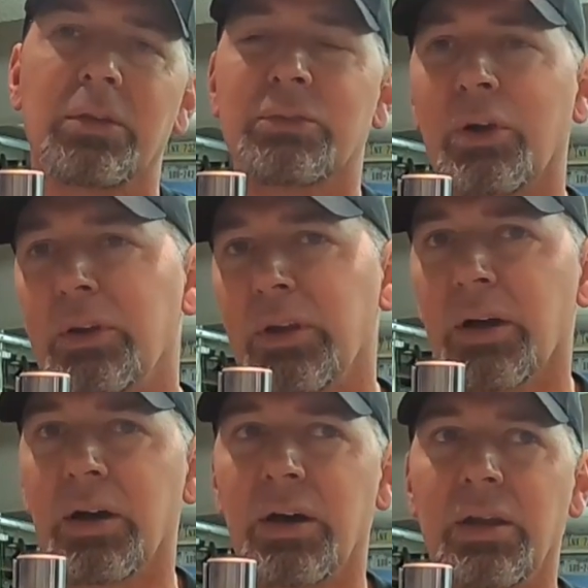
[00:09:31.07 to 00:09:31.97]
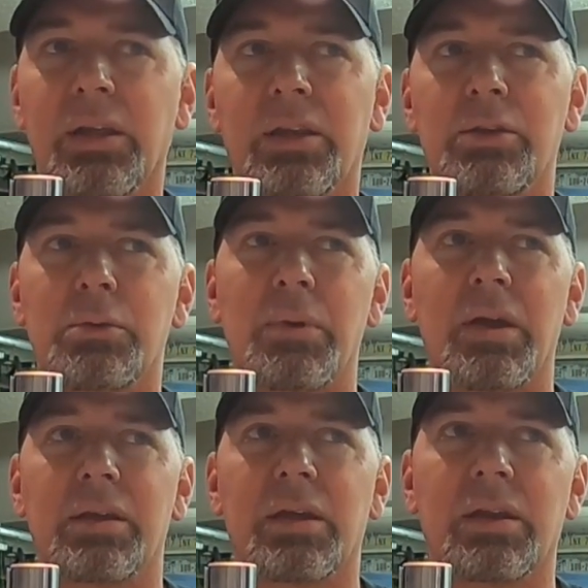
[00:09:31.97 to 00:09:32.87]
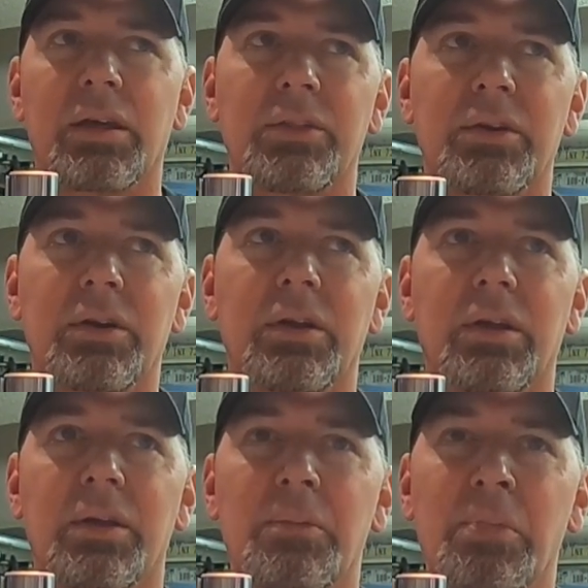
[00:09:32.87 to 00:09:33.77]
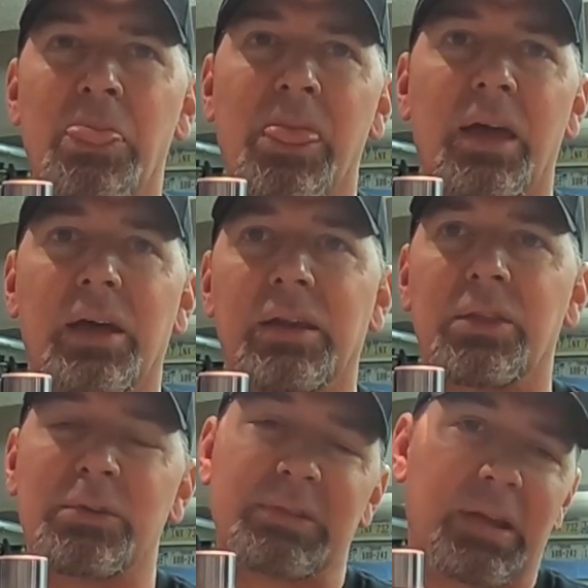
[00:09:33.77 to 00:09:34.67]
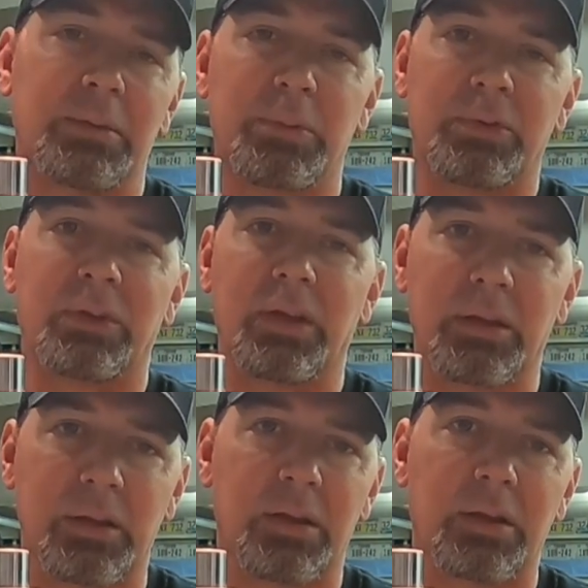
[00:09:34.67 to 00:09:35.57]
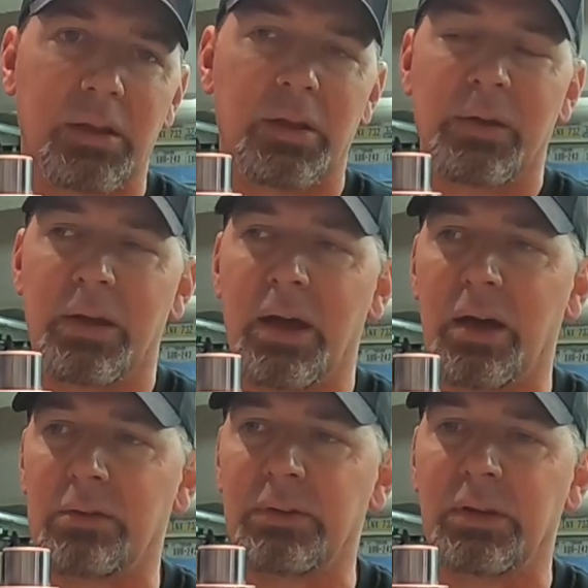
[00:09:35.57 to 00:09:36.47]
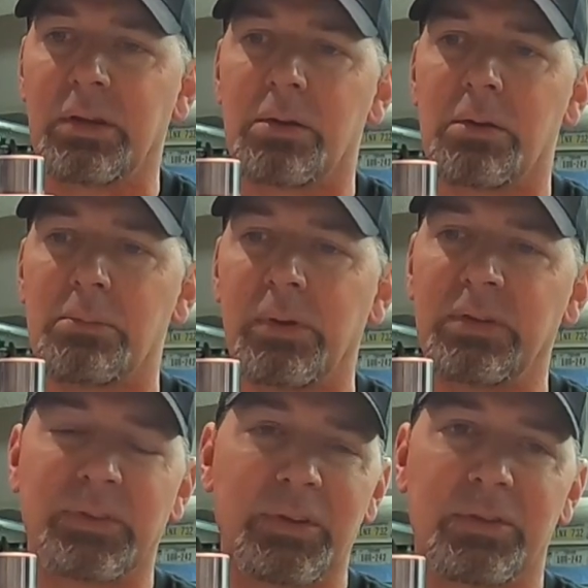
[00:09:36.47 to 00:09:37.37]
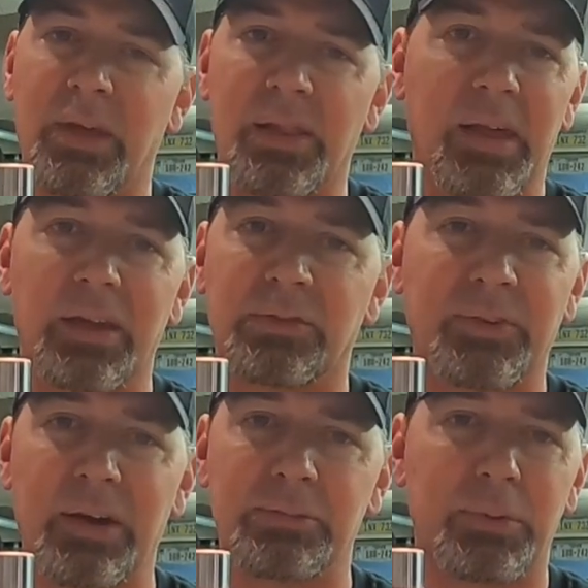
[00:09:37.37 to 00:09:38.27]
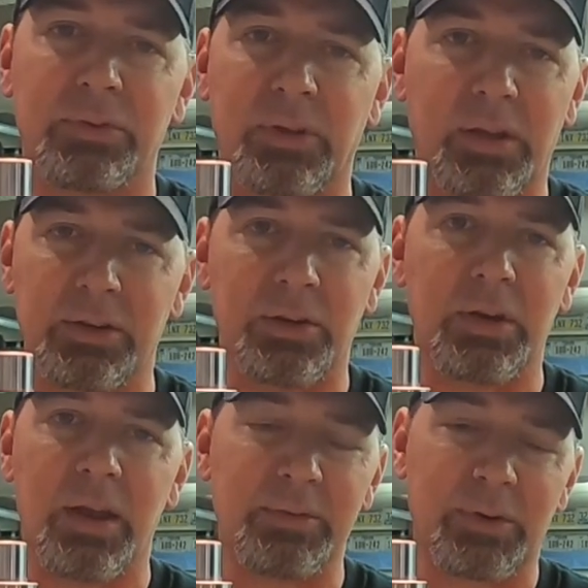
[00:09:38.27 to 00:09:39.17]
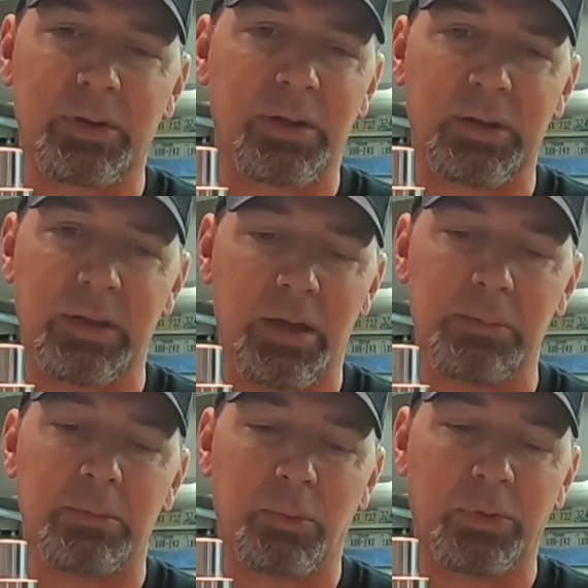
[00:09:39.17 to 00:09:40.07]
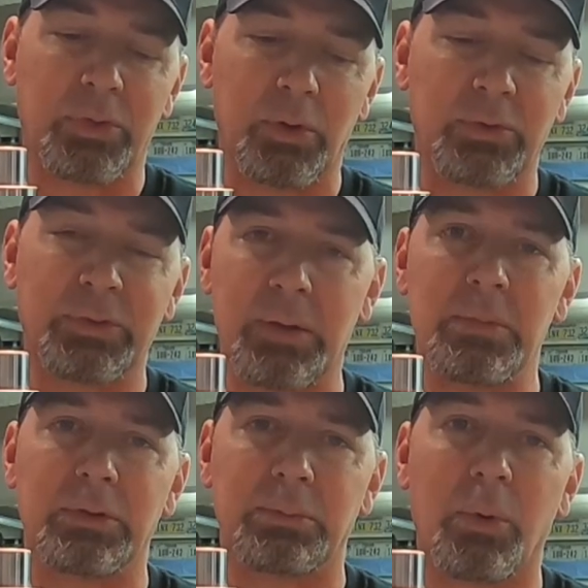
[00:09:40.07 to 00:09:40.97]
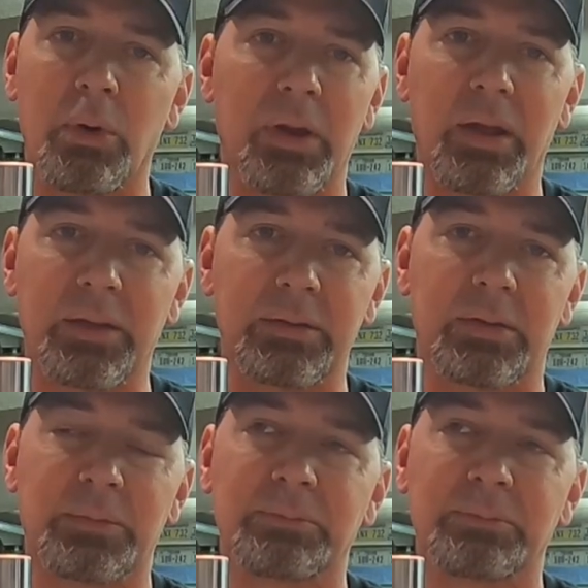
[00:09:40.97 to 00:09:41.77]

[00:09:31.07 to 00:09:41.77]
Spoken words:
Turn it on and you may get another 10% out of it. But he said it's that last 5% you're never going to get with those Siamese port heads.